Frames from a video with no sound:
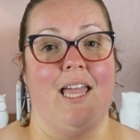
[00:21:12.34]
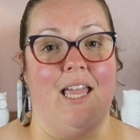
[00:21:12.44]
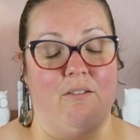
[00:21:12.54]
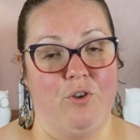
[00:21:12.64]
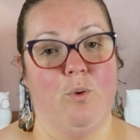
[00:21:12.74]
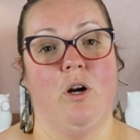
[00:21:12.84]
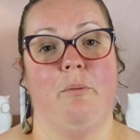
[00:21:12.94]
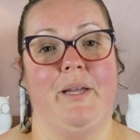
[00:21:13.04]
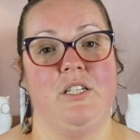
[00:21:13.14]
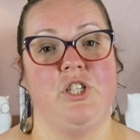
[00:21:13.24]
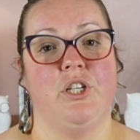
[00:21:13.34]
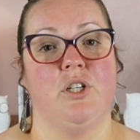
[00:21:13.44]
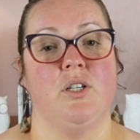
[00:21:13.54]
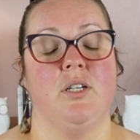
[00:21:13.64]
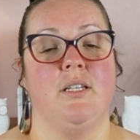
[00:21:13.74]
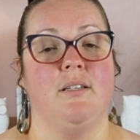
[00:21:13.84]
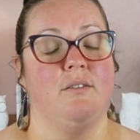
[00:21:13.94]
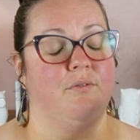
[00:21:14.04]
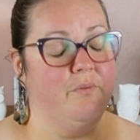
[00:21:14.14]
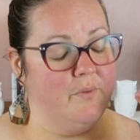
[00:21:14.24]
If you are a binge eater,
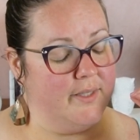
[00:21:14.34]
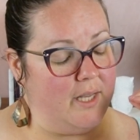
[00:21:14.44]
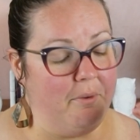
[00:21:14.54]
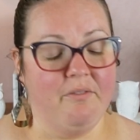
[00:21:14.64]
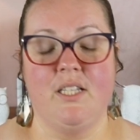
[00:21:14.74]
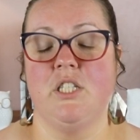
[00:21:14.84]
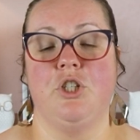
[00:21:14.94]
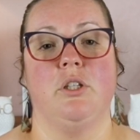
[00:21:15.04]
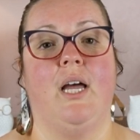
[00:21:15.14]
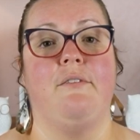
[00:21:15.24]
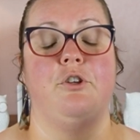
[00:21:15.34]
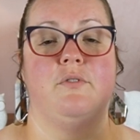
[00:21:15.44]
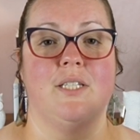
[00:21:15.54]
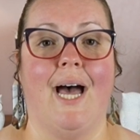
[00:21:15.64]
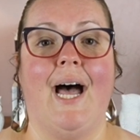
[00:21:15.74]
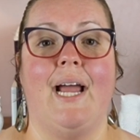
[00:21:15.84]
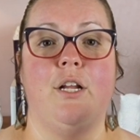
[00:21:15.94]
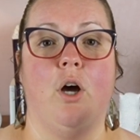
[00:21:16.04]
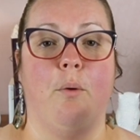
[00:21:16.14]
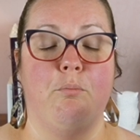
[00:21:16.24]
some event in your life, you've
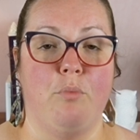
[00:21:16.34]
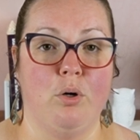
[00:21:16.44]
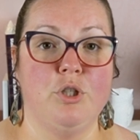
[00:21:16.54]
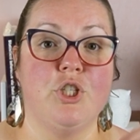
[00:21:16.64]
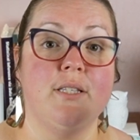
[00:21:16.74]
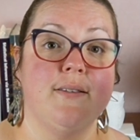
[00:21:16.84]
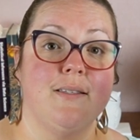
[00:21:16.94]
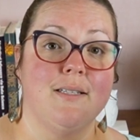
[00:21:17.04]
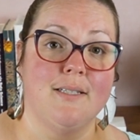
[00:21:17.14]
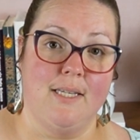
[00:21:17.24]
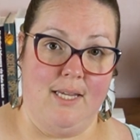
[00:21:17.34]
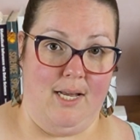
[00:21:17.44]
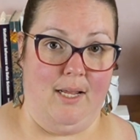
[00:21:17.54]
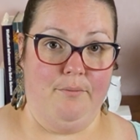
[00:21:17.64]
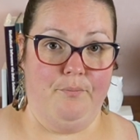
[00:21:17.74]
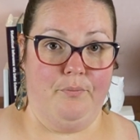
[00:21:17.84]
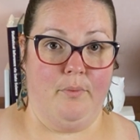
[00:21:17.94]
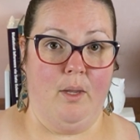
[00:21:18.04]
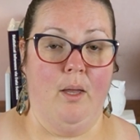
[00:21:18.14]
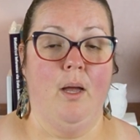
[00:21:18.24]
tied emotions to eating.
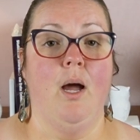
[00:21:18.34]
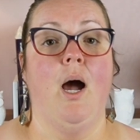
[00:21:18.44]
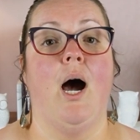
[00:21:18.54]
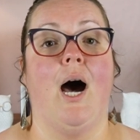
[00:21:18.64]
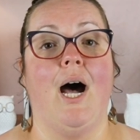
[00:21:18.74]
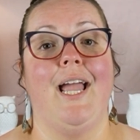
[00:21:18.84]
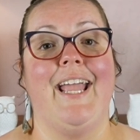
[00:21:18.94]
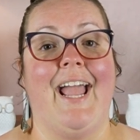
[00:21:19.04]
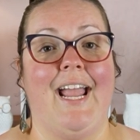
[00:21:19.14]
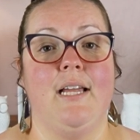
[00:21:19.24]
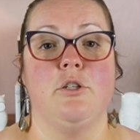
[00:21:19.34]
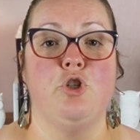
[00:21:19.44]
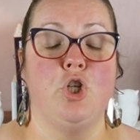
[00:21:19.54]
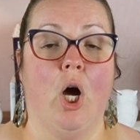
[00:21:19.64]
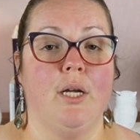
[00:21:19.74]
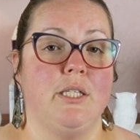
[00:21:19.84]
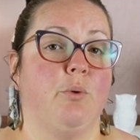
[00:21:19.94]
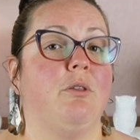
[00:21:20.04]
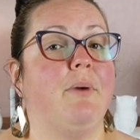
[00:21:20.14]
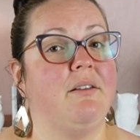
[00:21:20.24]
I ate to not
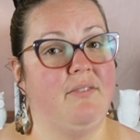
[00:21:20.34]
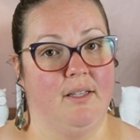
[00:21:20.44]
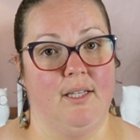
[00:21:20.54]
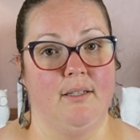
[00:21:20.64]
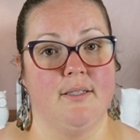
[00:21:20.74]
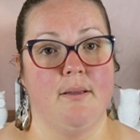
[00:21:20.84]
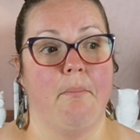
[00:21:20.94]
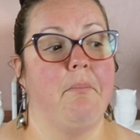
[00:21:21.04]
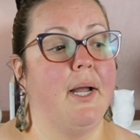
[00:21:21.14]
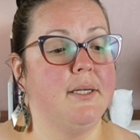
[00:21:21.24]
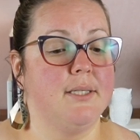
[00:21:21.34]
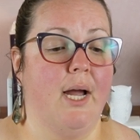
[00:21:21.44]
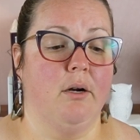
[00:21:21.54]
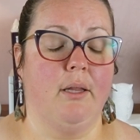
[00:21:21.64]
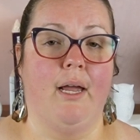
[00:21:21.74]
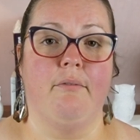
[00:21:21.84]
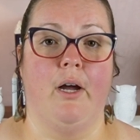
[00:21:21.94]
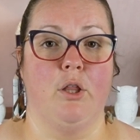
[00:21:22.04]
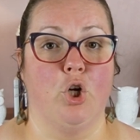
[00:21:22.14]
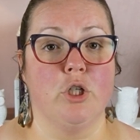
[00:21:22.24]
deal with my feelings my entire life.
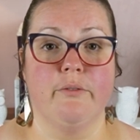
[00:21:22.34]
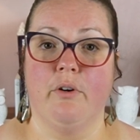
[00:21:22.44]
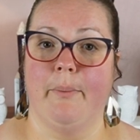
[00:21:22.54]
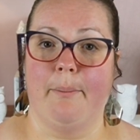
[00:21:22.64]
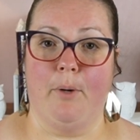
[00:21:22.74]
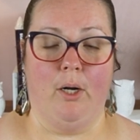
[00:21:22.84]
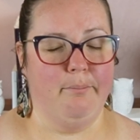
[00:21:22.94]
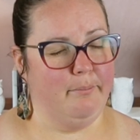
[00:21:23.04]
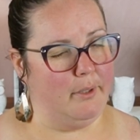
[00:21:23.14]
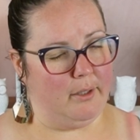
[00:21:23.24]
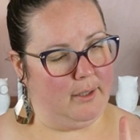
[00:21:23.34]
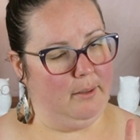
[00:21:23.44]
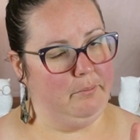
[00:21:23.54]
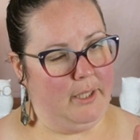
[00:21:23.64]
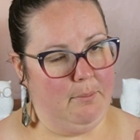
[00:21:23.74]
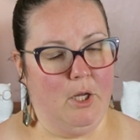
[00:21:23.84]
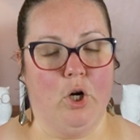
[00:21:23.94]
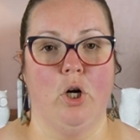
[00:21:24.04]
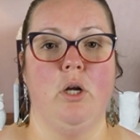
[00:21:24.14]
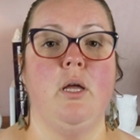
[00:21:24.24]
I learned it from my mom, not that I'm blaming
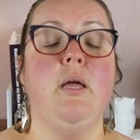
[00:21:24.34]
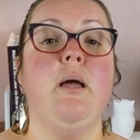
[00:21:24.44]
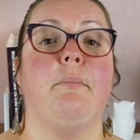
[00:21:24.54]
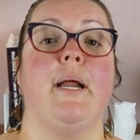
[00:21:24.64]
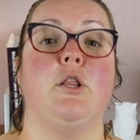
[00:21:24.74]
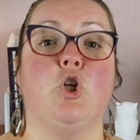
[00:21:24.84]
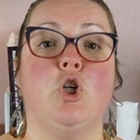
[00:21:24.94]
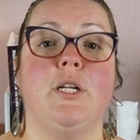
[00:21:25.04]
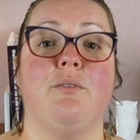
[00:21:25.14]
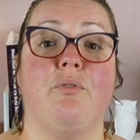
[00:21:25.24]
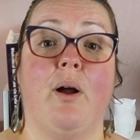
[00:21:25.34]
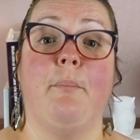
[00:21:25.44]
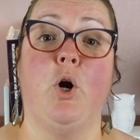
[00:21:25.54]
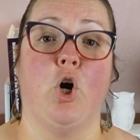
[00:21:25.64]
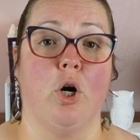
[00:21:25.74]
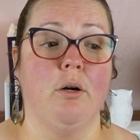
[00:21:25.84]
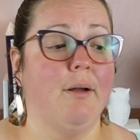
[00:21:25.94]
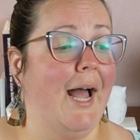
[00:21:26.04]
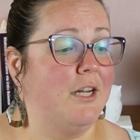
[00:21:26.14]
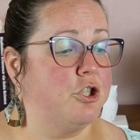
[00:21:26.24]
her, but I learned it from her,
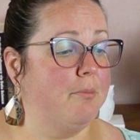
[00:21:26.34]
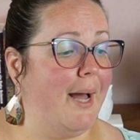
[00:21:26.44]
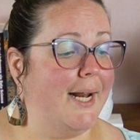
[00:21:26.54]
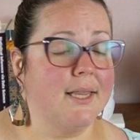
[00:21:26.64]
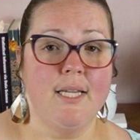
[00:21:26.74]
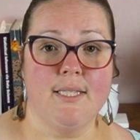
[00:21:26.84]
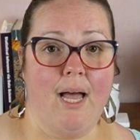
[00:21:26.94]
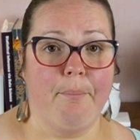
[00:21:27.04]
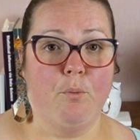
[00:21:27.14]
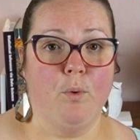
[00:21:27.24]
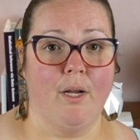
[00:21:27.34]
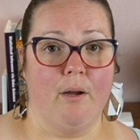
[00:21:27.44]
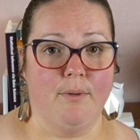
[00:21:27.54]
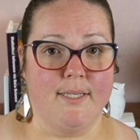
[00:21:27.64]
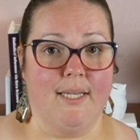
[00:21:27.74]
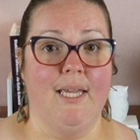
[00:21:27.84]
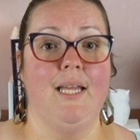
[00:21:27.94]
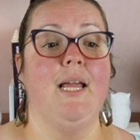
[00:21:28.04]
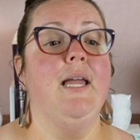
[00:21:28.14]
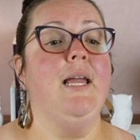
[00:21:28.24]
had traumatic things happen when I was a
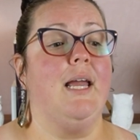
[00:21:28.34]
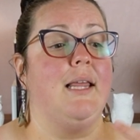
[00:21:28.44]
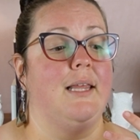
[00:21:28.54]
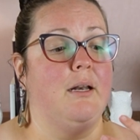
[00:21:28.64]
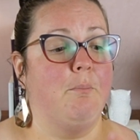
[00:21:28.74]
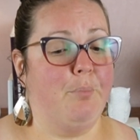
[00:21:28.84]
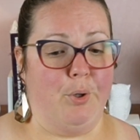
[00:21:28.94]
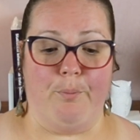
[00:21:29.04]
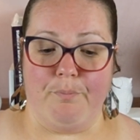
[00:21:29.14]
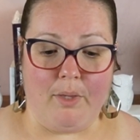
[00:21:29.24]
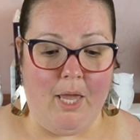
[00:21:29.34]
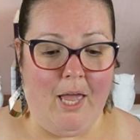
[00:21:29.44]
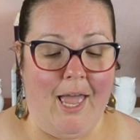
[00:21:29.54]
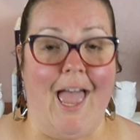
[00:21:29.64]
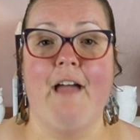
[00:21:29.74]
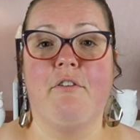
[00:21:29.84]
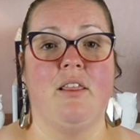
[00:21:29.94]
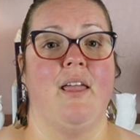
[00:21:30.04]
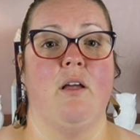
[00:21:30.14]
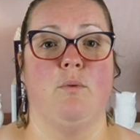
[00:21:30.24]
kid, and then boom,
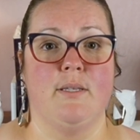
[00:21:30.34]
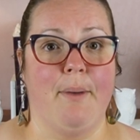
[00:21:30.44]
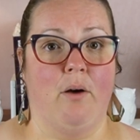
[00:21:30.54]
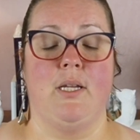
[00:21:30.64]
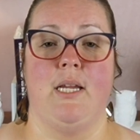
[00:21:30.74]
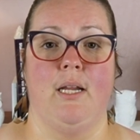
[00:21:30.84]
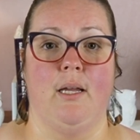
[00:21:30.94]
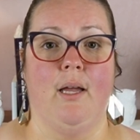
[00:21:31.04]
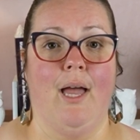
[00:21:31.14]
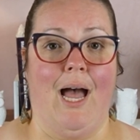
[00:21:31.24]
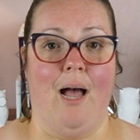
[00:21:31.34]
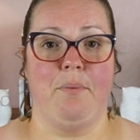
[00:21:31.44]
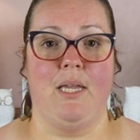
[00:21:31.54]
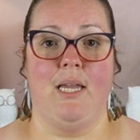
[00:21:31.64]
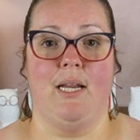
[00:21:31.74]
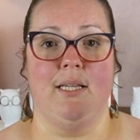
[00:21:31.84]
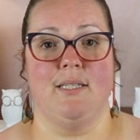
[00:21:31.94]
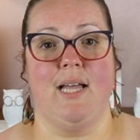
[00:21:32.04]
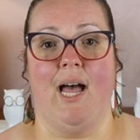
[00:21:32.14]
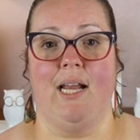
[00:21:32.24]
everything was about eating happy eating,
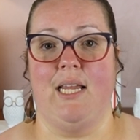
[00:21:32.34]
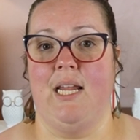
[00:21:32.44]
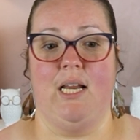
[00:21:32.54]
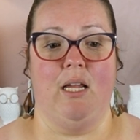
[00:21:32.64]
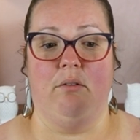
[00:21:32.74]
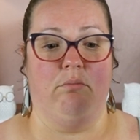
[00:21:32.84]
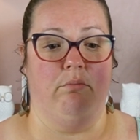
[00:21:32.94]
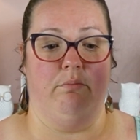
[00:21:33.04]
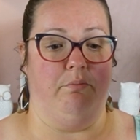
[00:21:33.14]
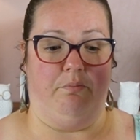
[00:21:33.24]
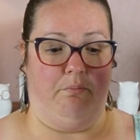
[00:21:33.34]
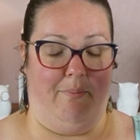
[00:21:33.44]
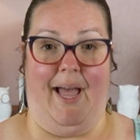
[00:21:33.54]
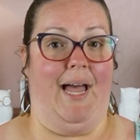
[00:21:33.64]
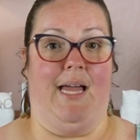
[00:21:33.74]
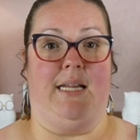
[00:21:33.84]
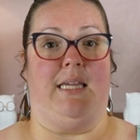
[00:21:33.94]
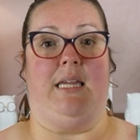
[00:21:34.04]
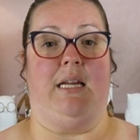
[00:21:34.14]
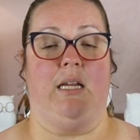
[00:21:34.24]
sad eating, mad
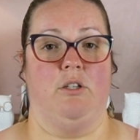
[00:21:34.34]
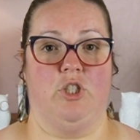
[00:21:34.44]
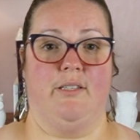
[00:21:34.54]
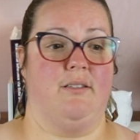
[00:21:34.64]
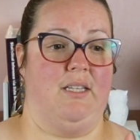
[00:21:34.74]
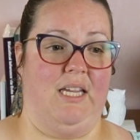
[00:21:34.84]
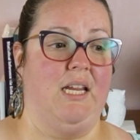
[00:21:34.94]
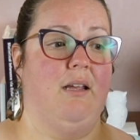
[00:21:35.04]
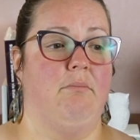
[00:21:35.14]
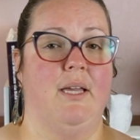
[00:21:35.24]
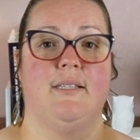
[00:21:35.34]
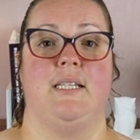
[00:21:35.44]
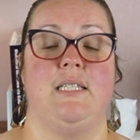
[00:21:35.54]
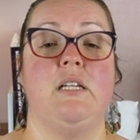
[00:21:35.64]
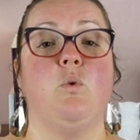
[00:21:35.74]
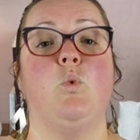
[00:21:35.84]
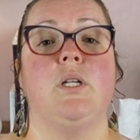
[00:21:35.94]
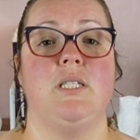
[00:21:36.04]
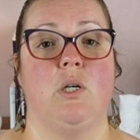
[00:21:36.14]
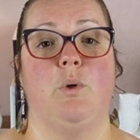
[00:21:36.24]
eating, just eating because I didn't want
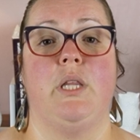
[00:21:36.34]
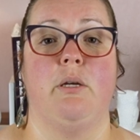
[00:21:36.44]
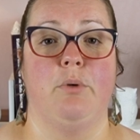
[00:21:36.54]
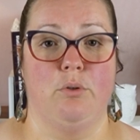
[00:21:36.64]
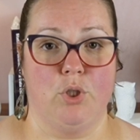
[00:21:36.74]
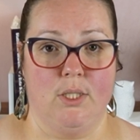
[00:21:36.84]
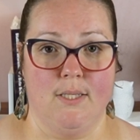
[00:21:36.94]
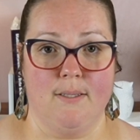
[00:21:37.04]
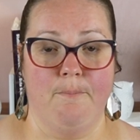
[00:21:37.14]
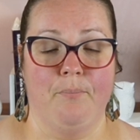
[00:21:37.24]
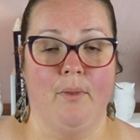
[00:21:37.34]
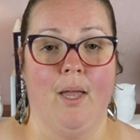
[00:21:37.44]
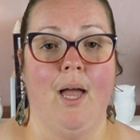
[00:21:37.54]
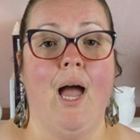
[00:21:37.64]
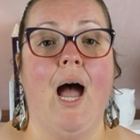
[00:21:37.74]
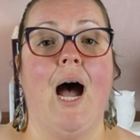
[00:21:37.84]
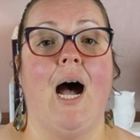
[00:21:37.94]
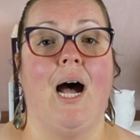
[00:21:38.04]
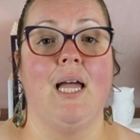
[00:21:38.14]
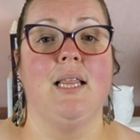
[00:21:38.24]
to deal with the emotions.
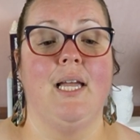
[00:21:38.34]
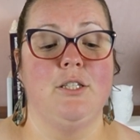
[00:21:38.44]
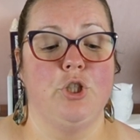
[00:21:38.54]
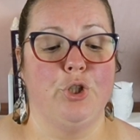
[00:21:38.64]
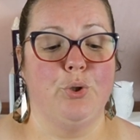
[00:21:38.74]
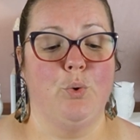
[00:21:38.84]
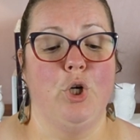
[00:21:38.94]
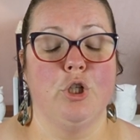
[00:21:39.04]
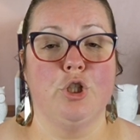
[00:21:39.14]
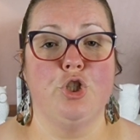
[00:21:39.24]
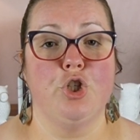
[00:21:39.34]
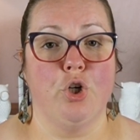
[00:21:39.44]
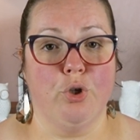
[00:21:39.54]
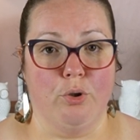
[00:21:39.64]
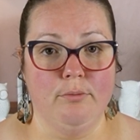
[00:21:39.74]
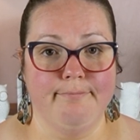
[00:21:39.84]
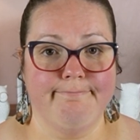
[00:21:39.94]
I like to journal